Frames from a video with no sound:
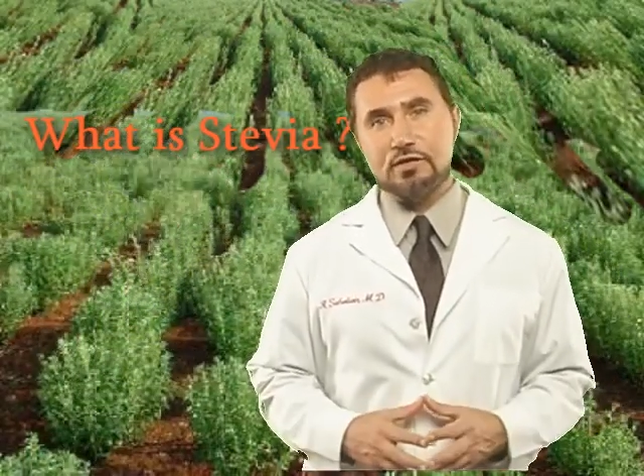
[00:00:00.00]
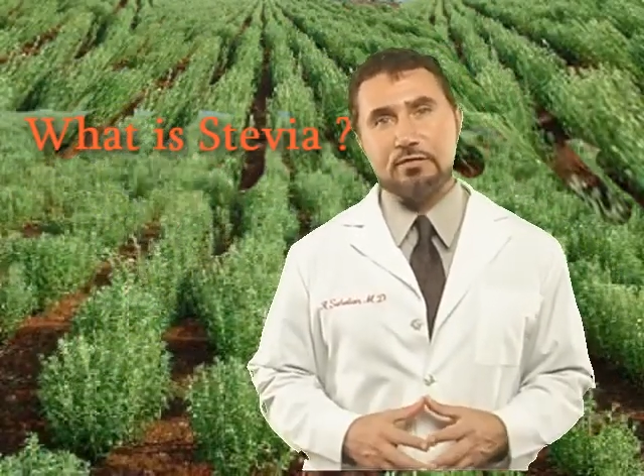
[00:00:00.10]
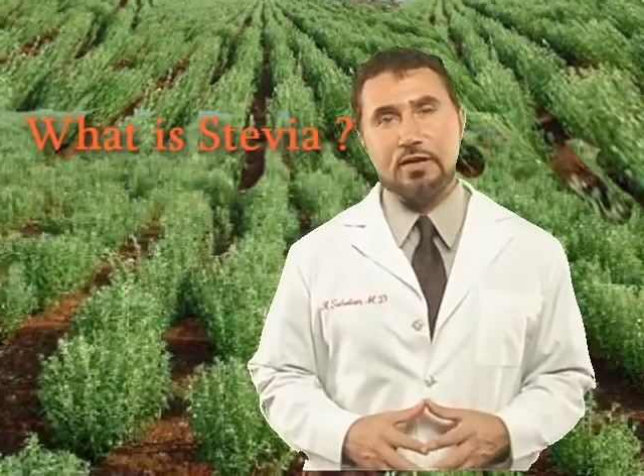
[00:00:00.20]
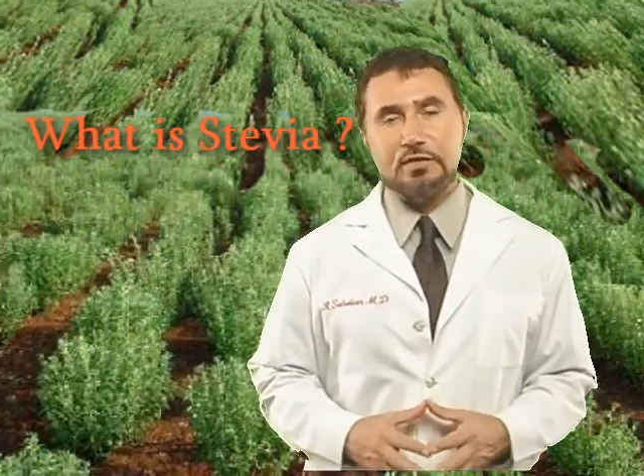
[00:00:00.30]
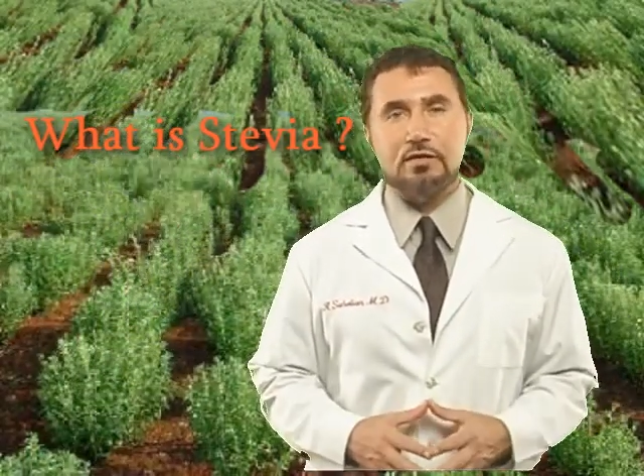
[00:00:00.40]
In
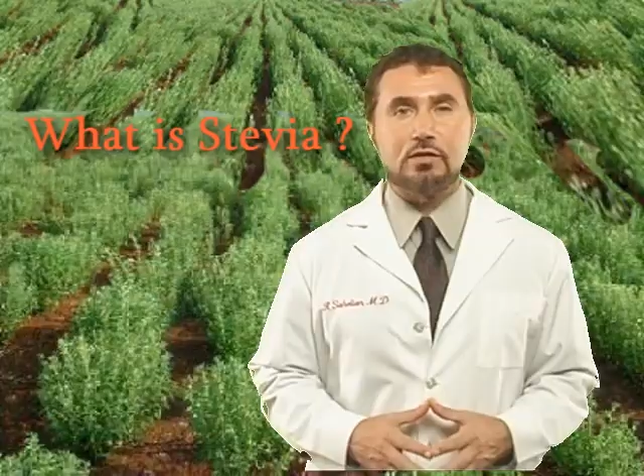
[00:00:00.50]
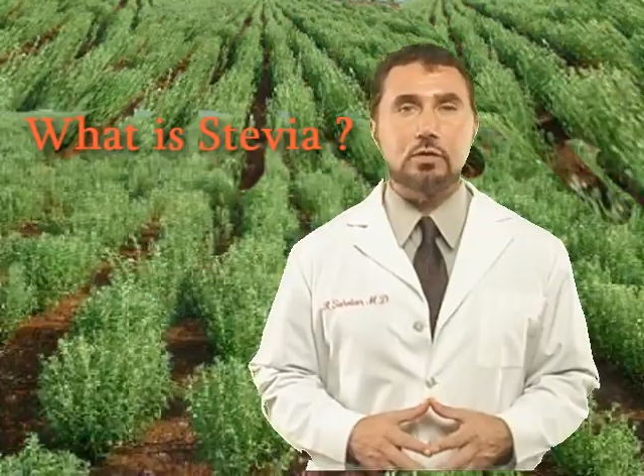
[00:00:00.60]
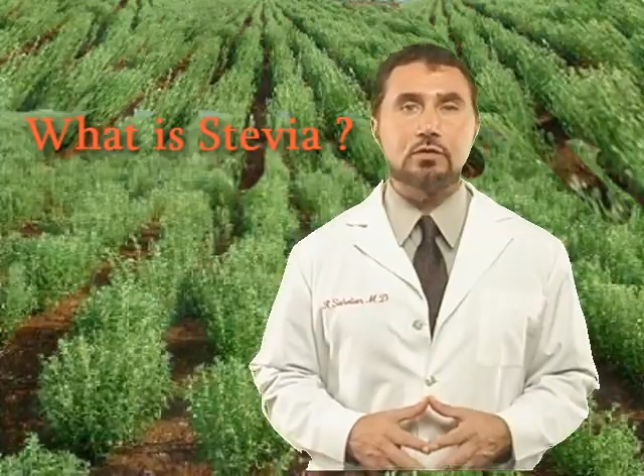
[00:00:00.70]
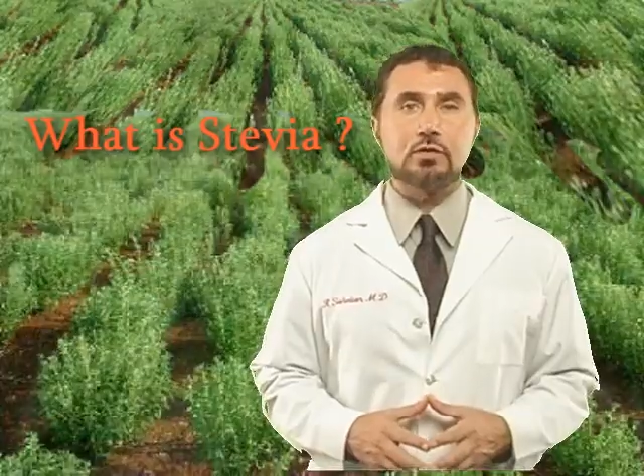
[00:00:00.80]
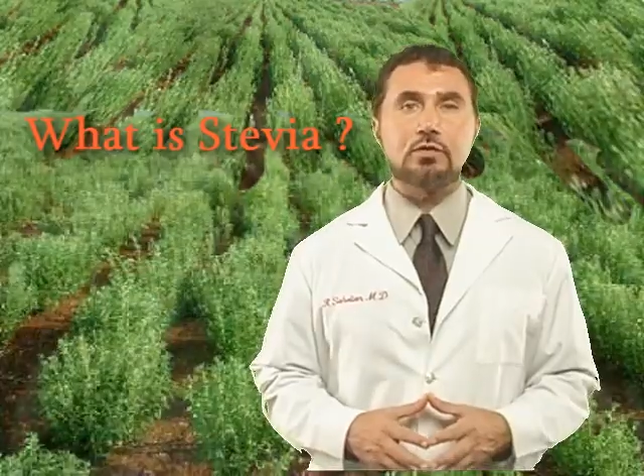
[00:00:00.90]
fact, the
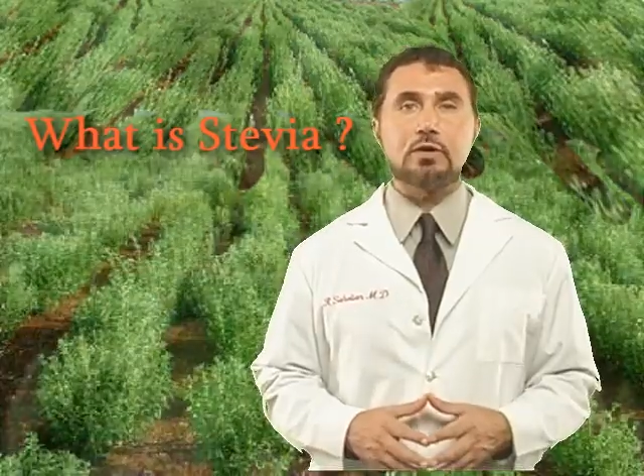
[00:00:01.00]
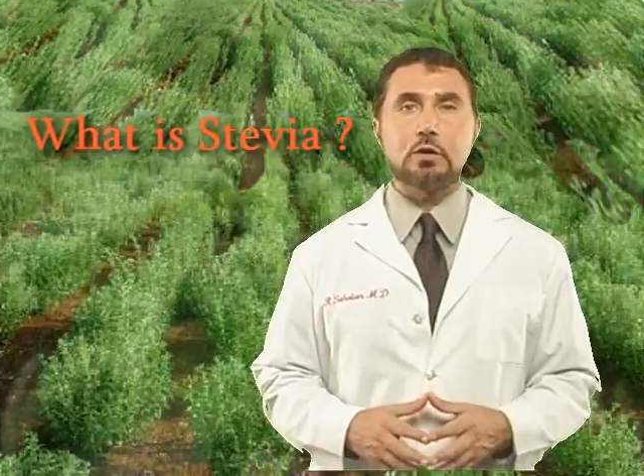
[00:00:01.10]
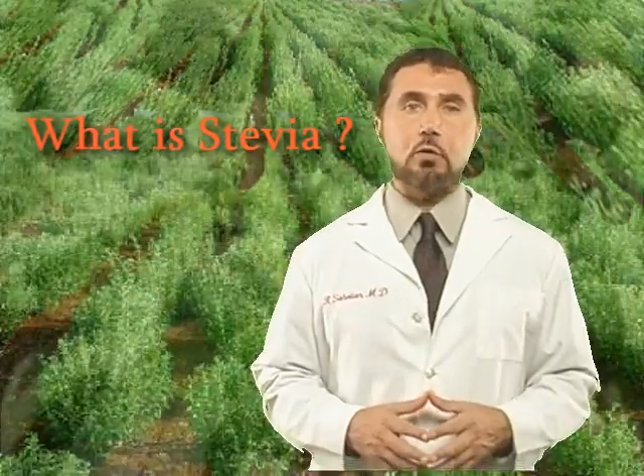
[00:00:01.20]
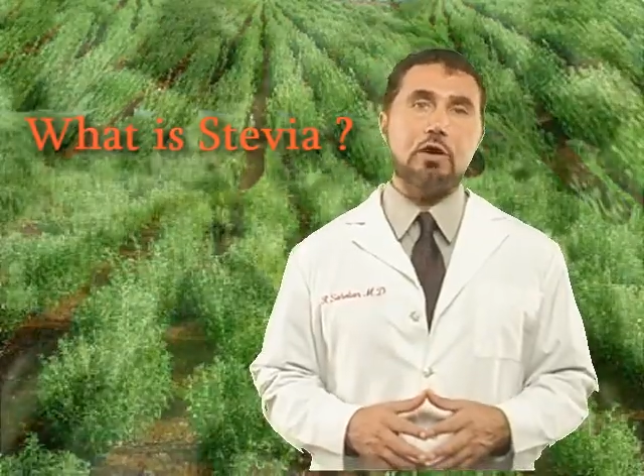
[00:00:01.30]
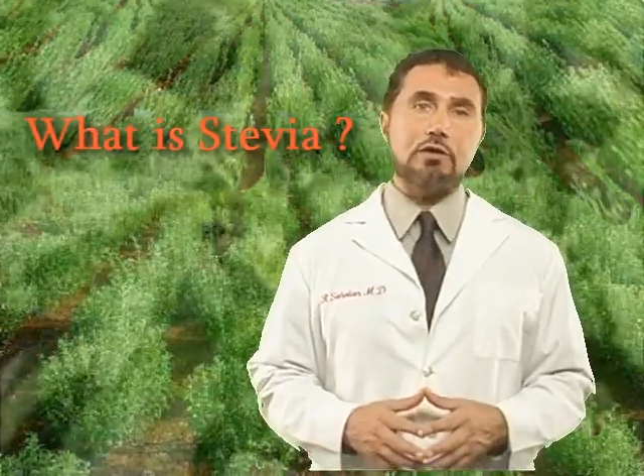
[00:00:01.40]
local
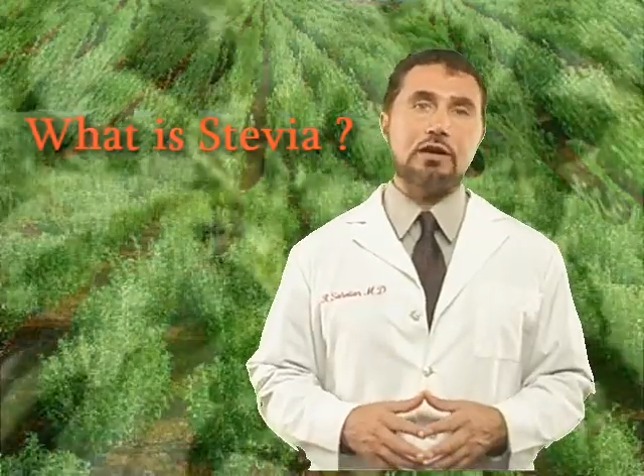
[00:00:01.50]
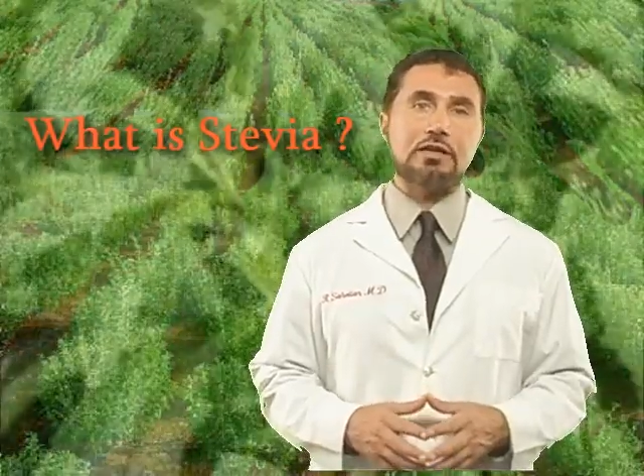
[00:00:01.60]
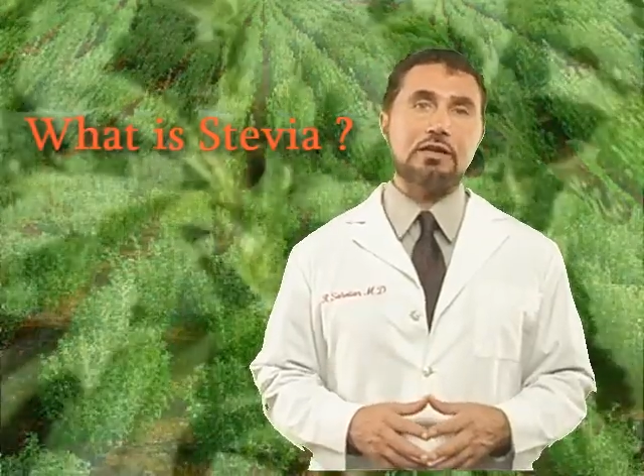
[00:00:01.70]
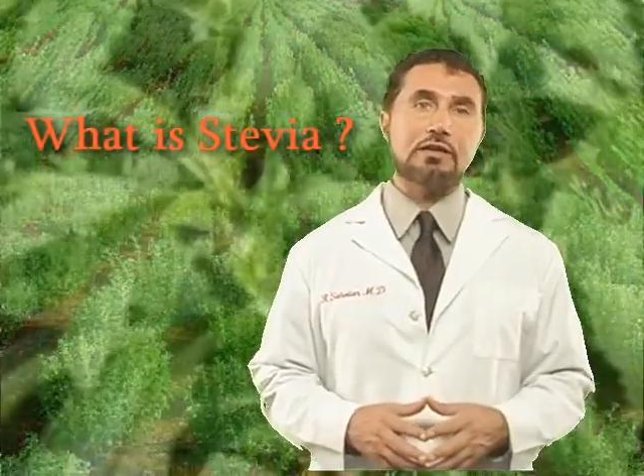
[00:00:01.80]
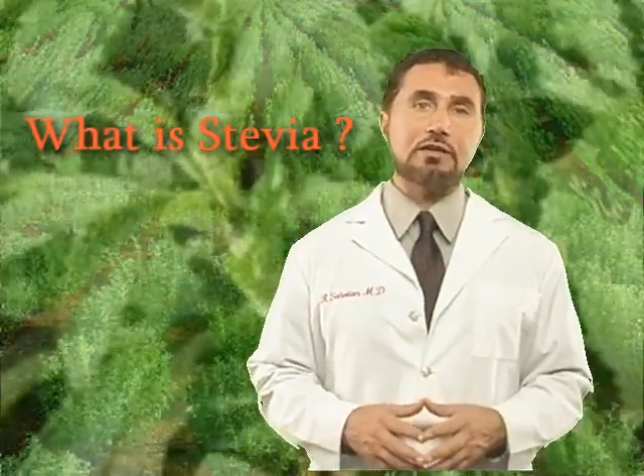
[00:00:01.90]

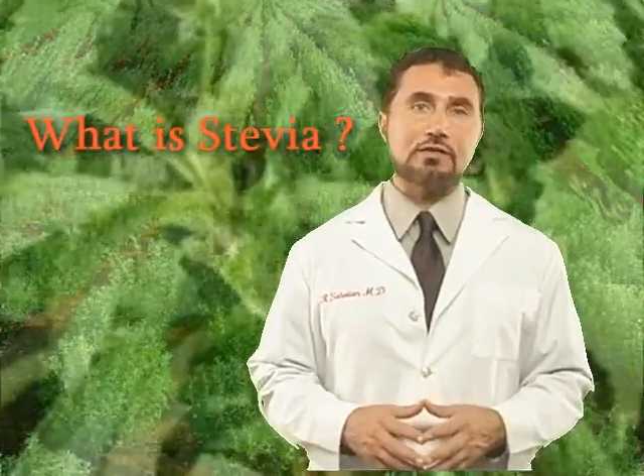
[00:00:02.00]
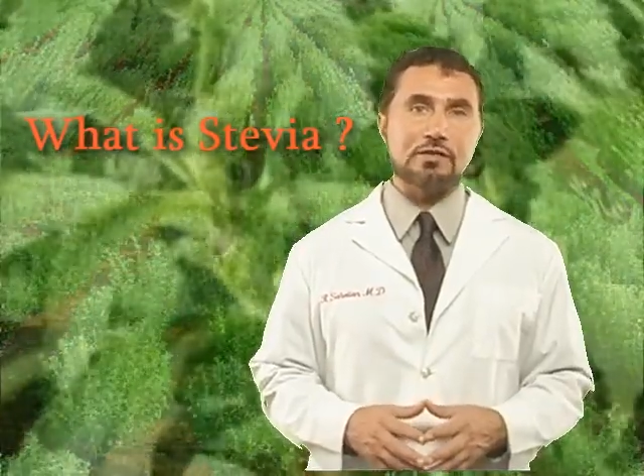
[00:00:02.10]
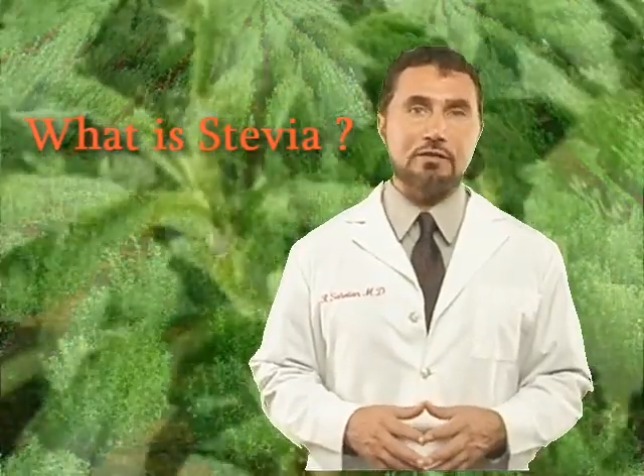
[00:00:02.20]
Guarani Indians